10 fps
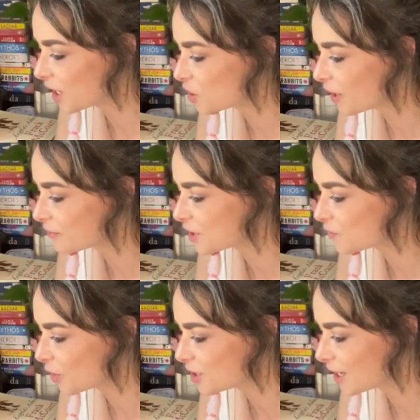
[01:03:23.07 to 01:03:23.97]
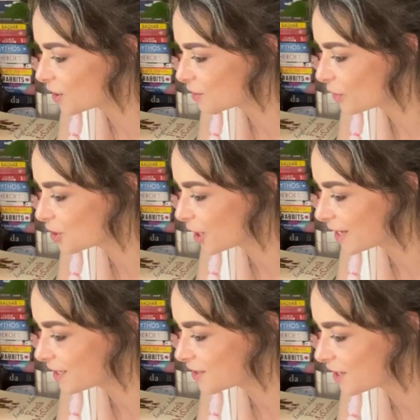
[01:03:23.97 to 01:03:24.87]
aircraft is forced down in Russia
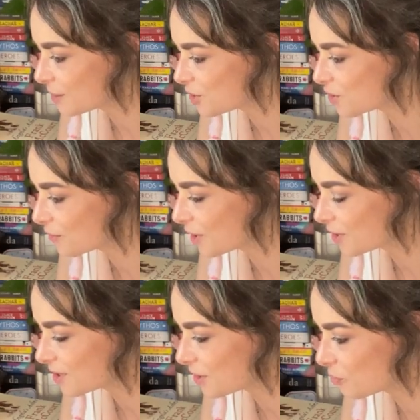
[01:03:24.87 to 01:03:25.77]
and he escapes a Soviet